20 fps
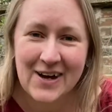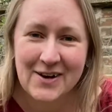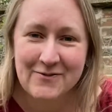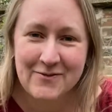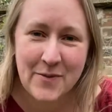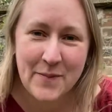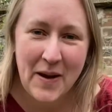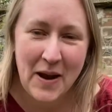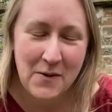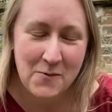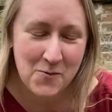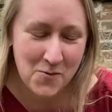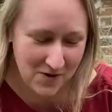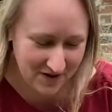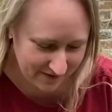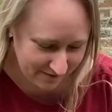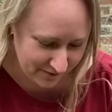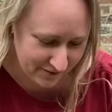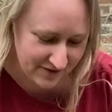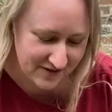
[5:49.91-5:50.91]
from a
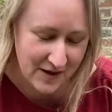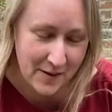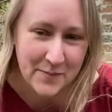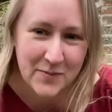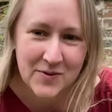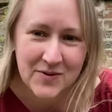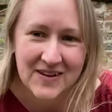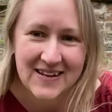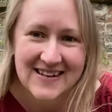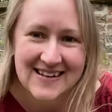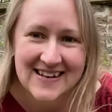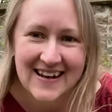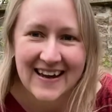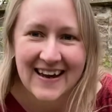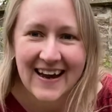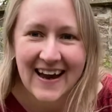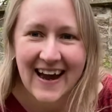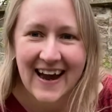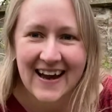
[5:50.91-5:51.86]
wonderful sample knitter,